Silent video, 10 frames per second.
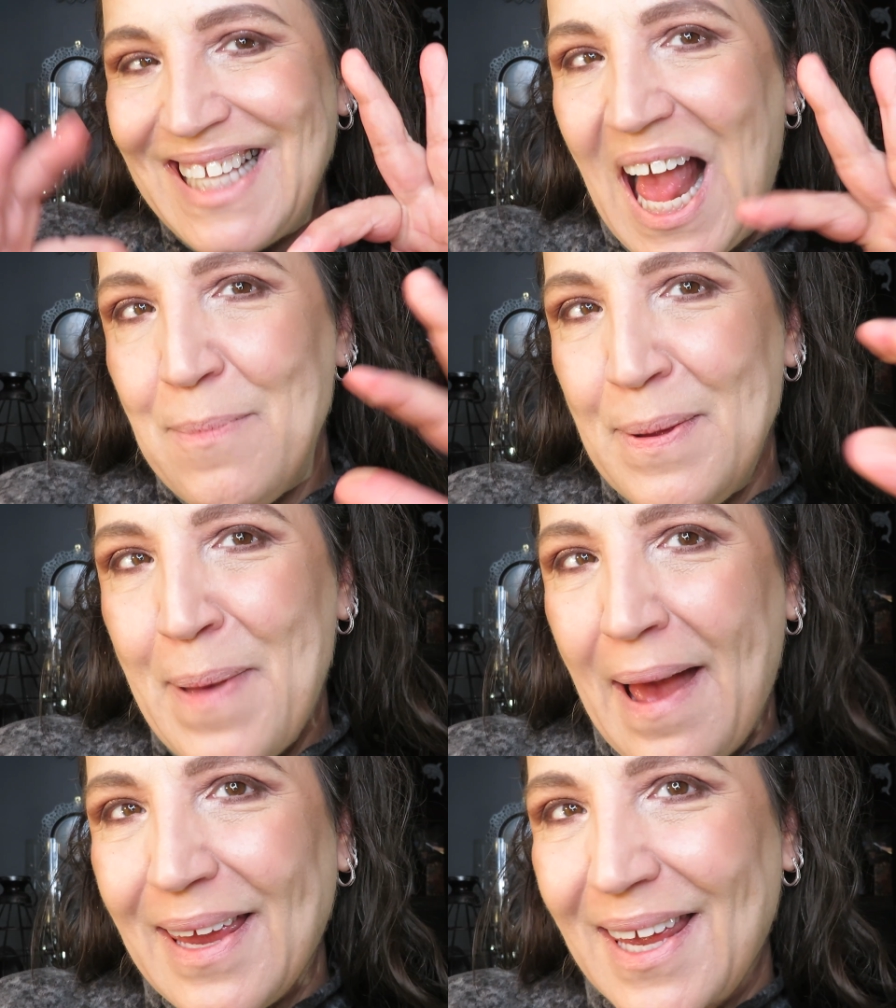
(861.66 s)
I'll be
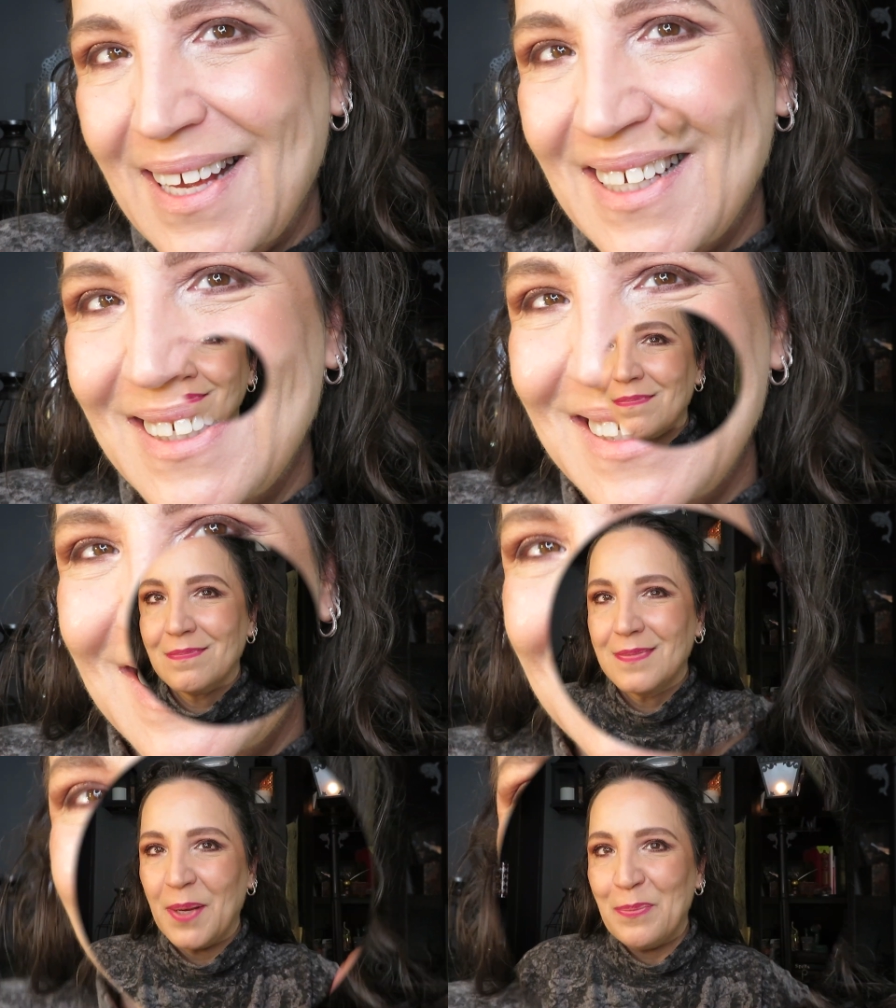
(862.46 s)
back.
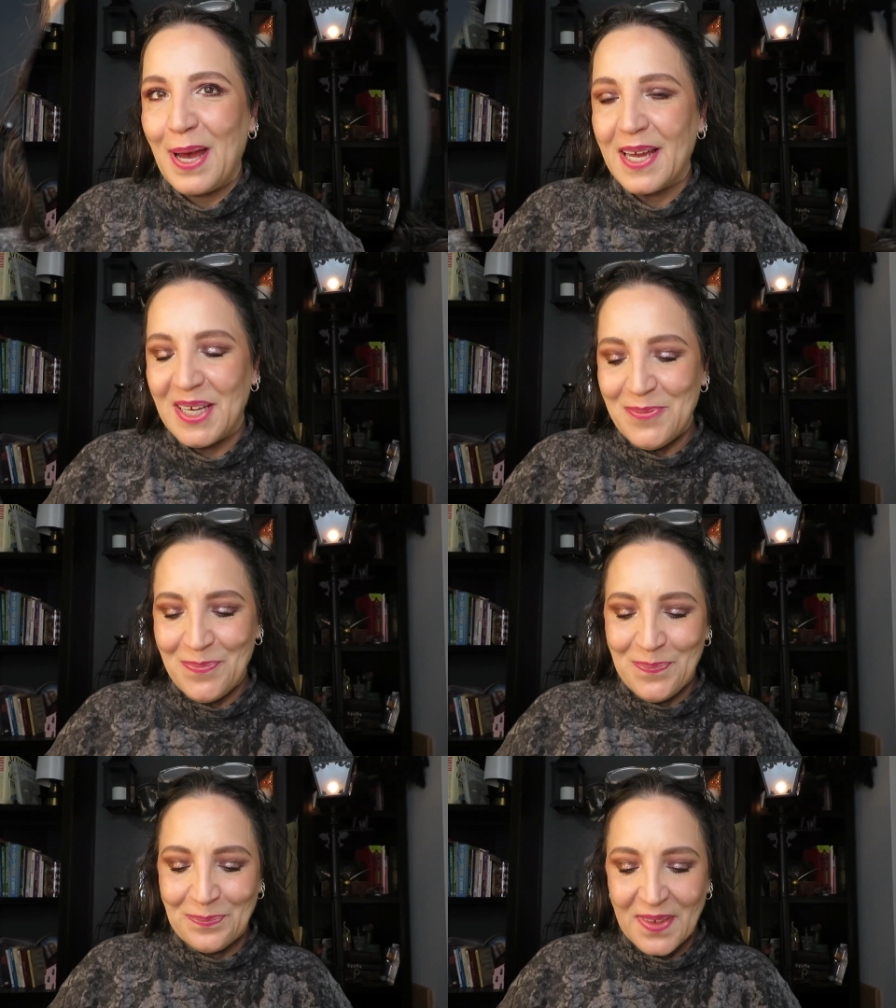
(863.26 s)
I'm back.
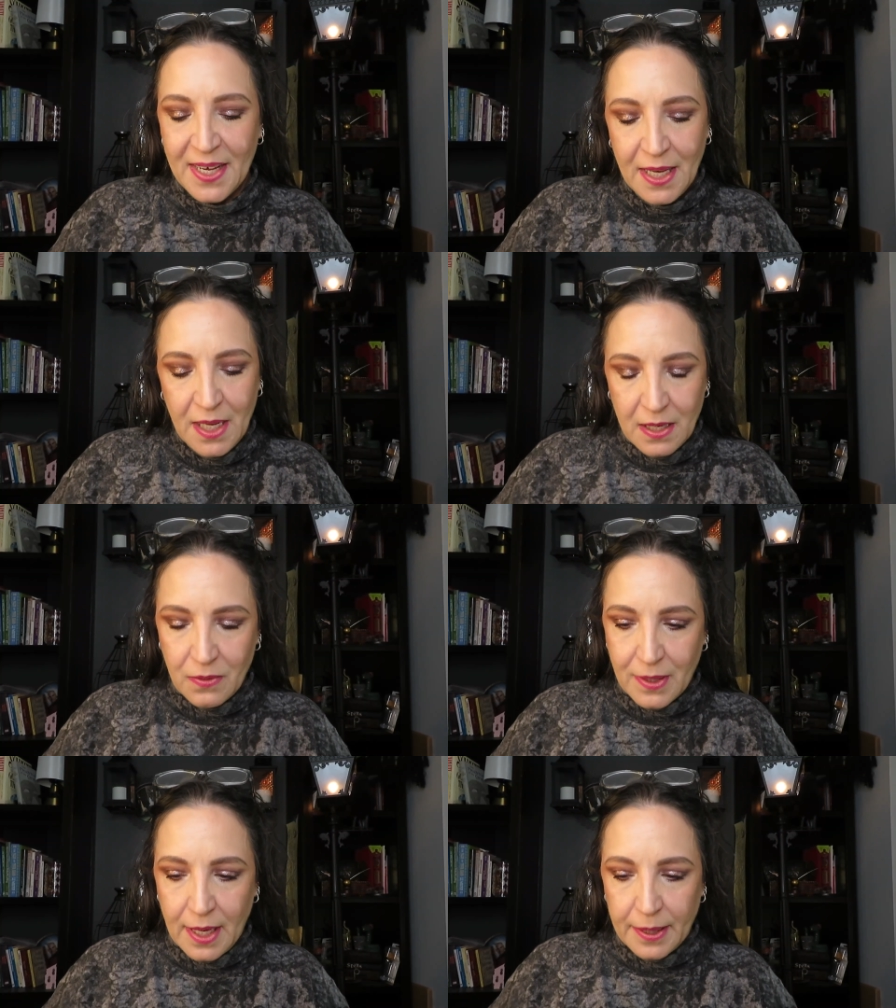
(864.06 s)

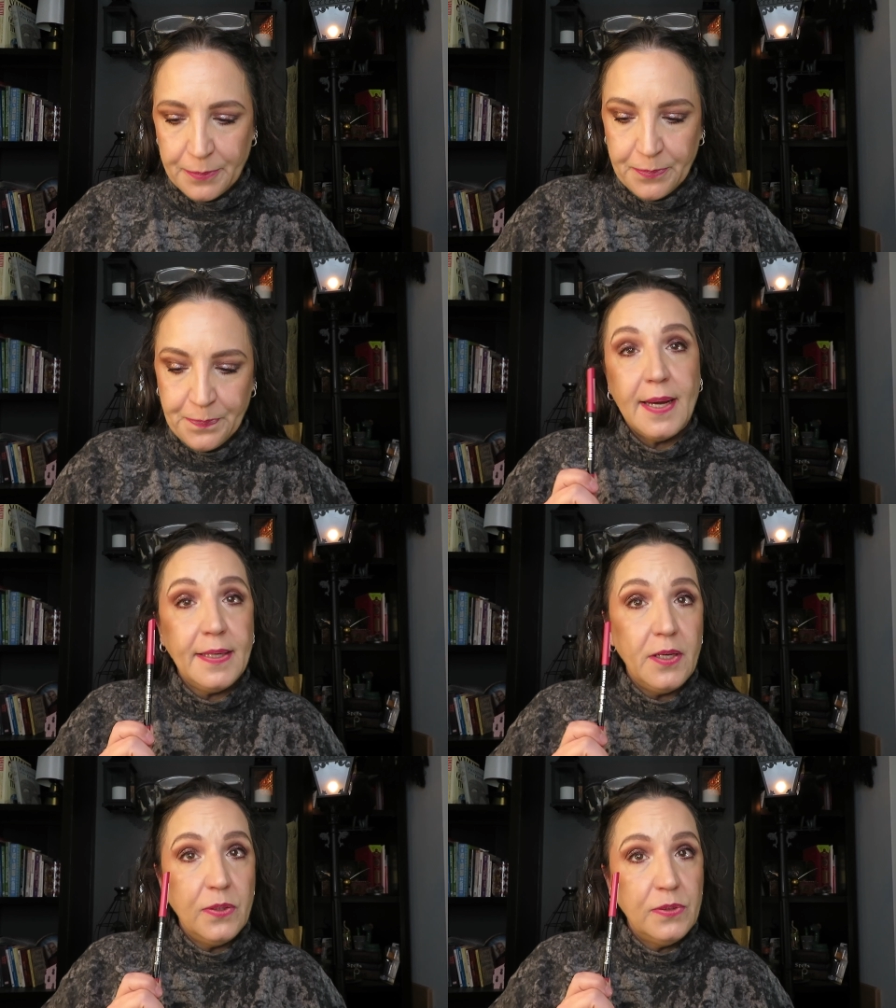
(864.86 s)
Okay, I
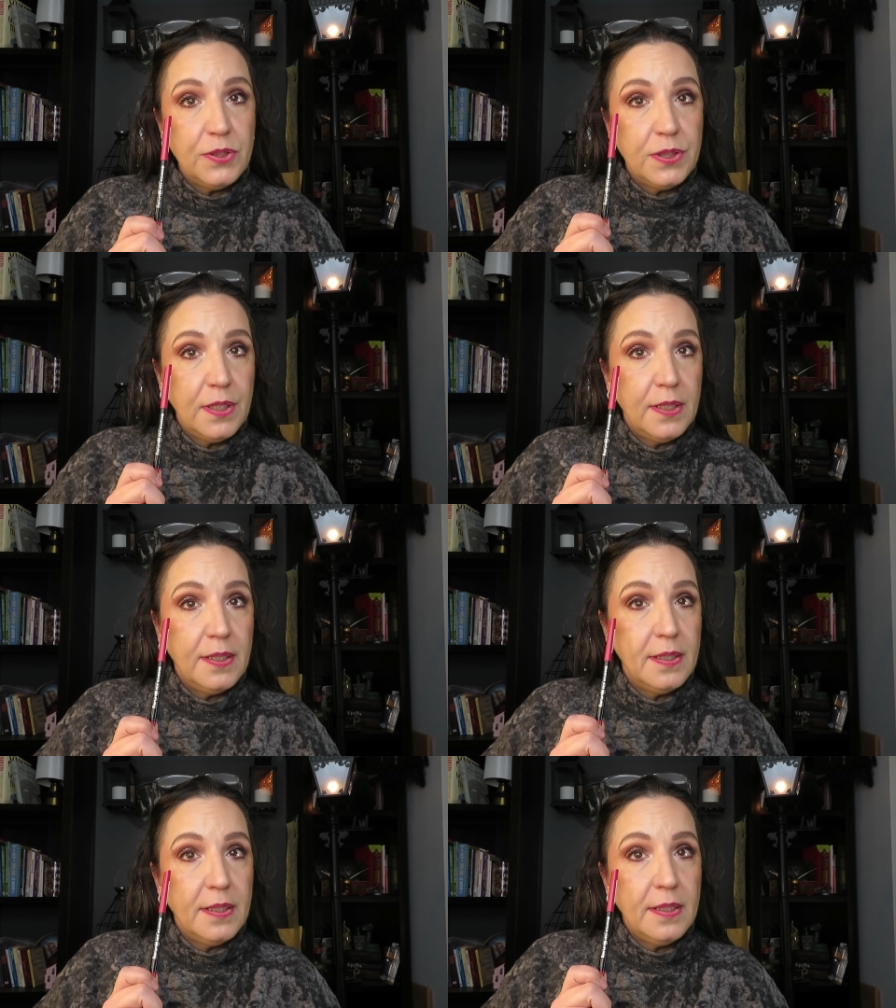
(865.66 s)
used
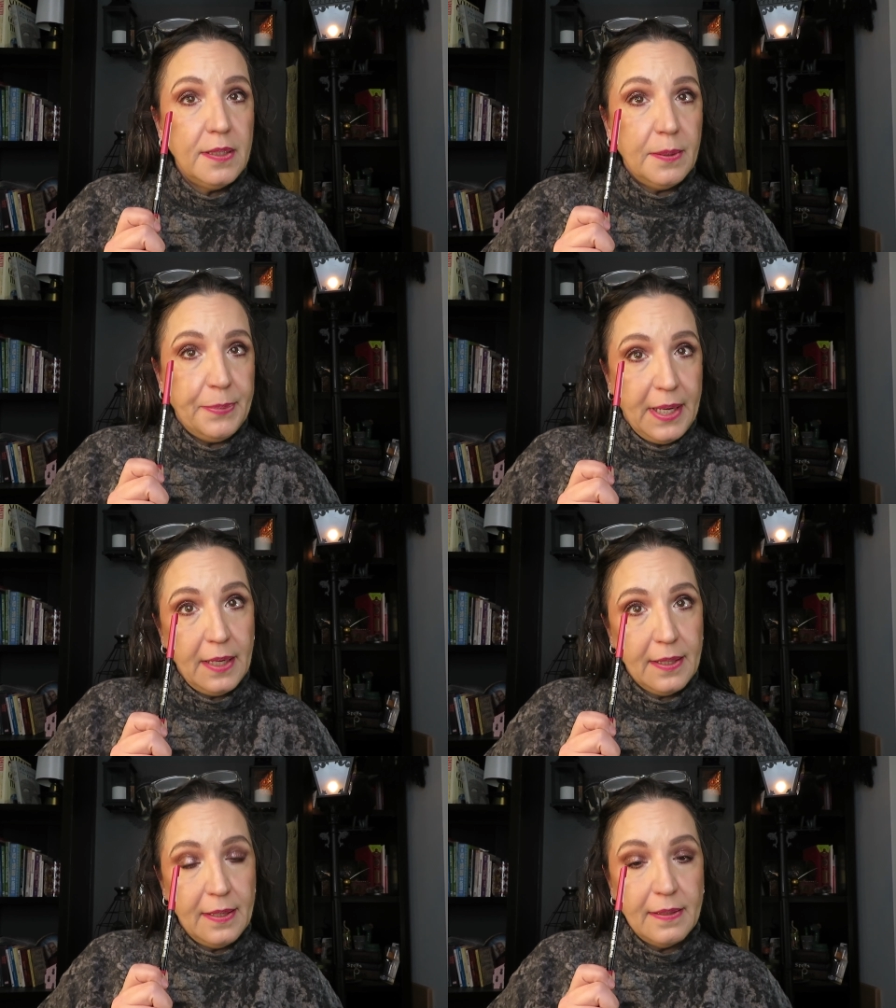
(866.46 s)
the
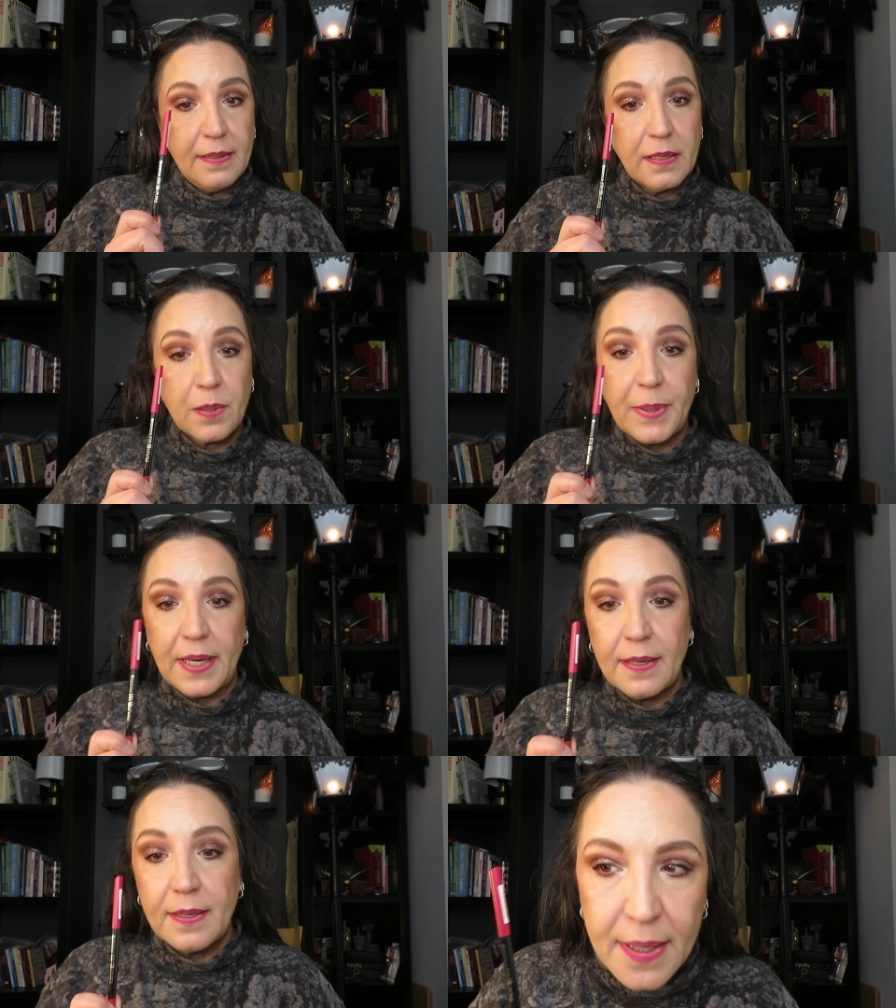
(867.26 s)
pink, the dark
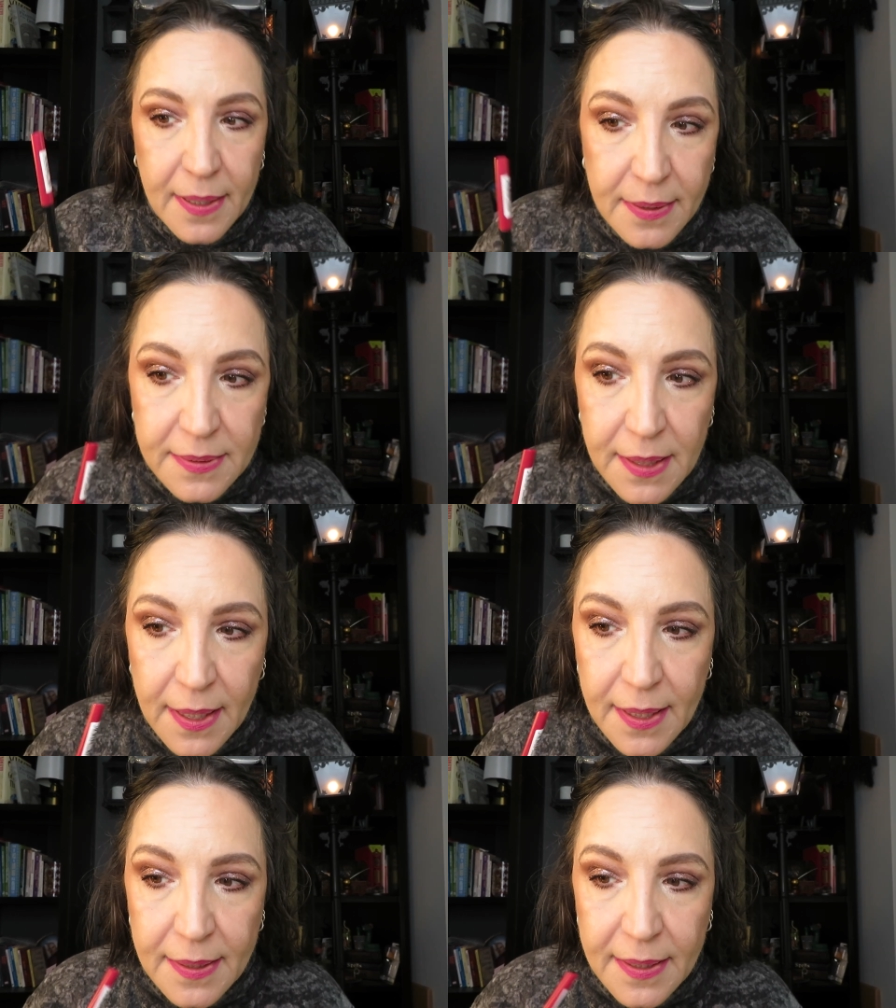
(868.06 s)
pink, as an
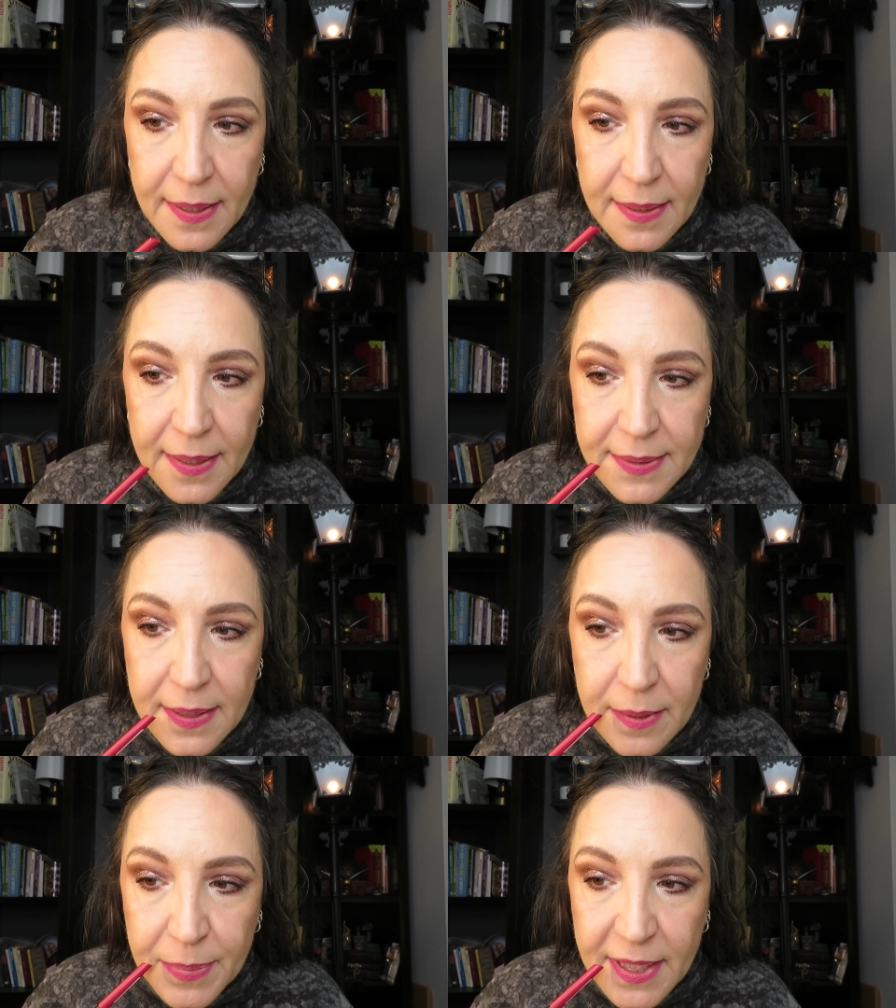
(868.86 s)
eyeliner, as a
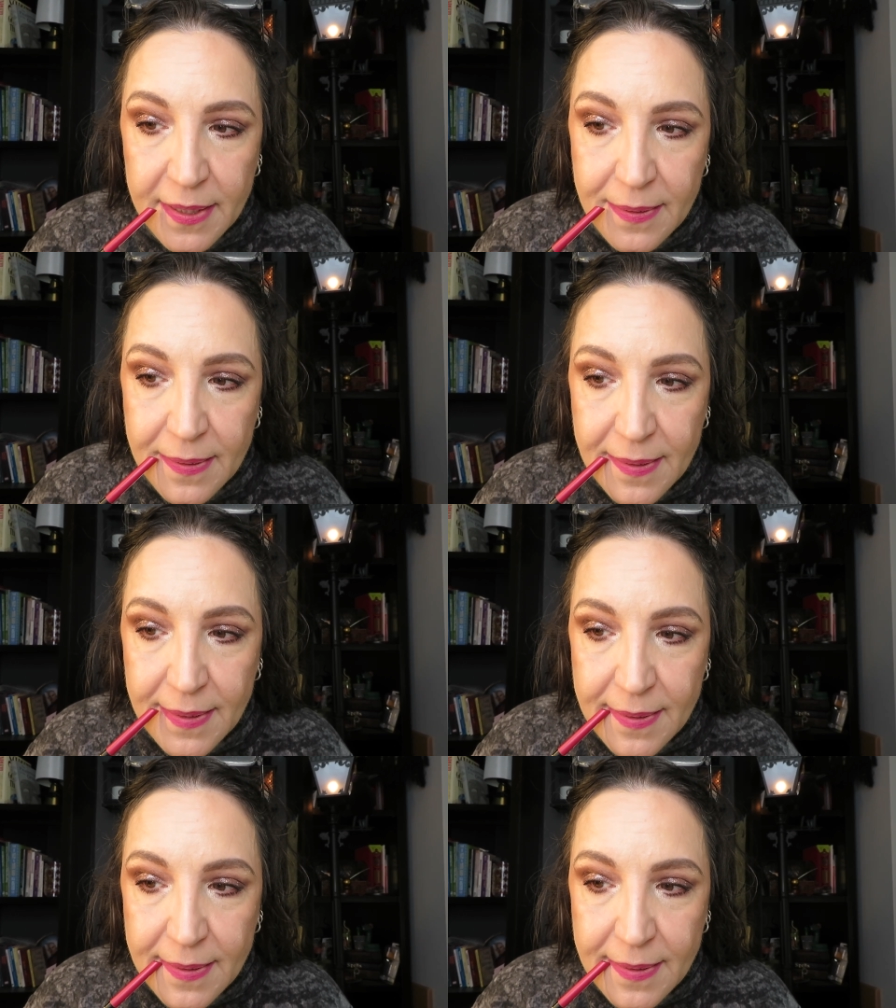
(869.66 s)
lip liner,